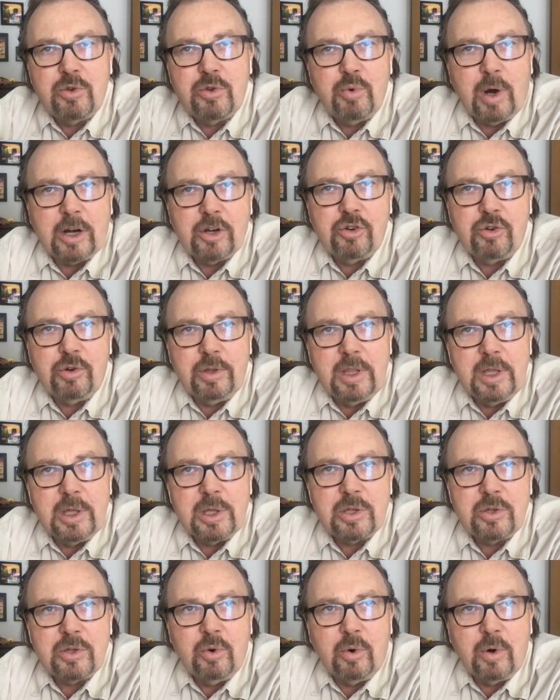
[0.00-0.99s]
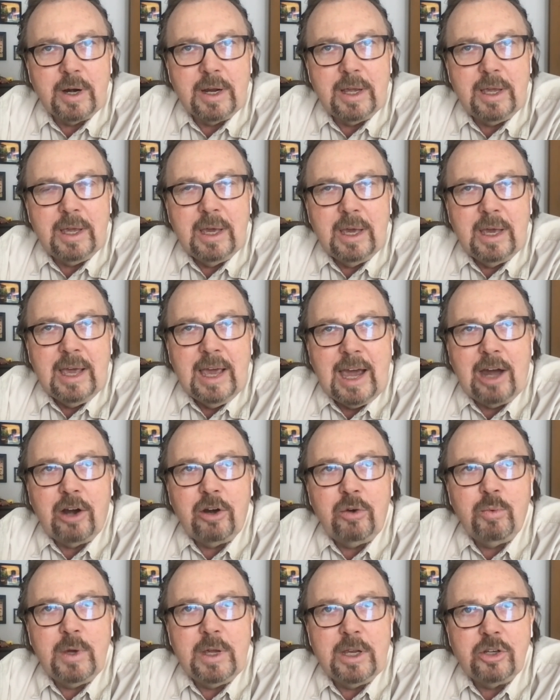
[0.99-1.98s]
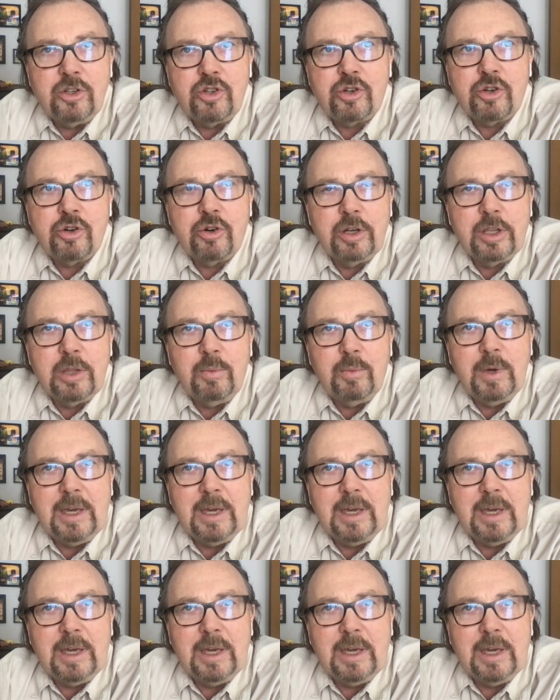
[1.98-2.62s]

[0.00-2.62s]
structure this story? How do we ensure